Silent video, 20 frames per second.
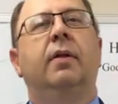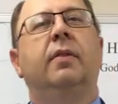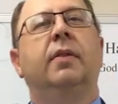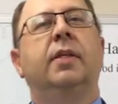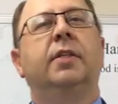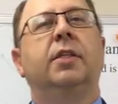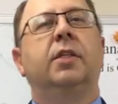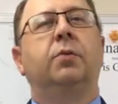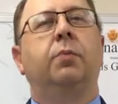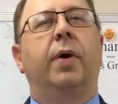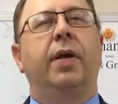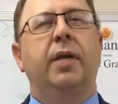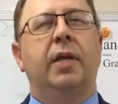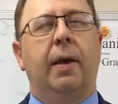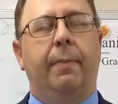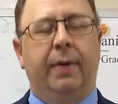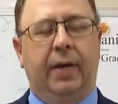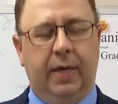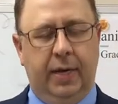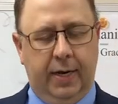This is what
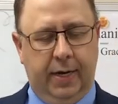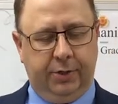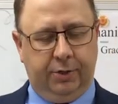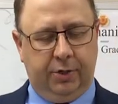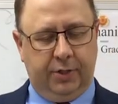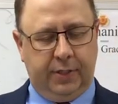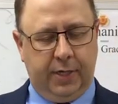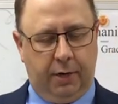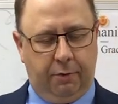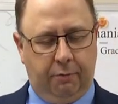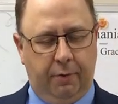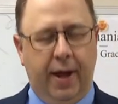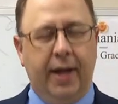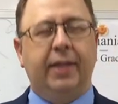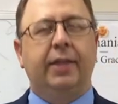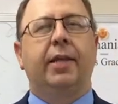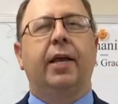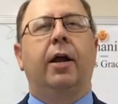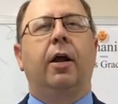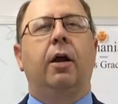Nebuchadnezzar said
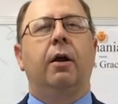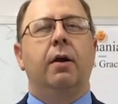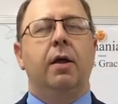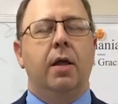right there